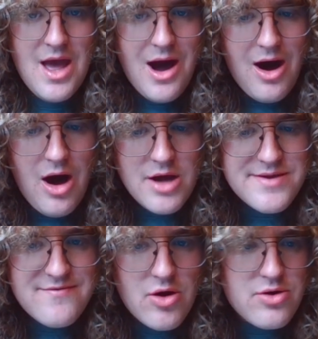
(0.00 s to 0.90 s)
Oh,
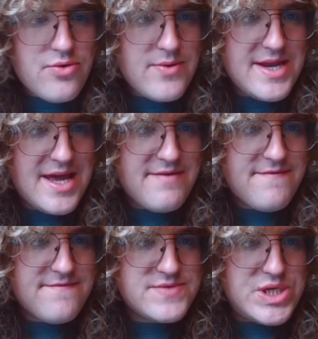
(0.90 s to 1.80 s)
you've got queen
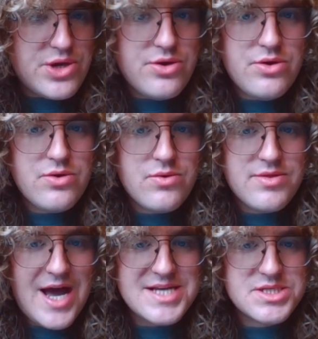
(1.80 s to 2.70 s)
a2.
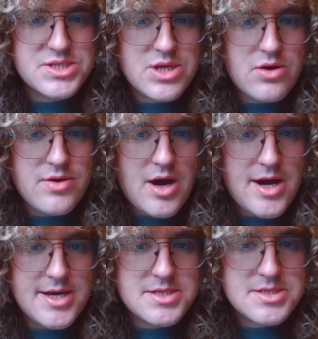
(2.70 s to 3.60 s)
That's so
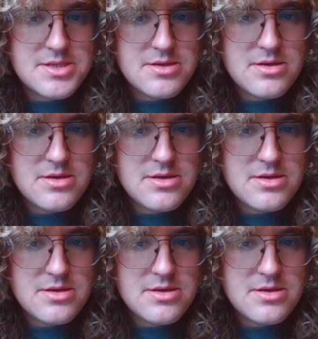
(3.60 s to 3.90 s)
nice.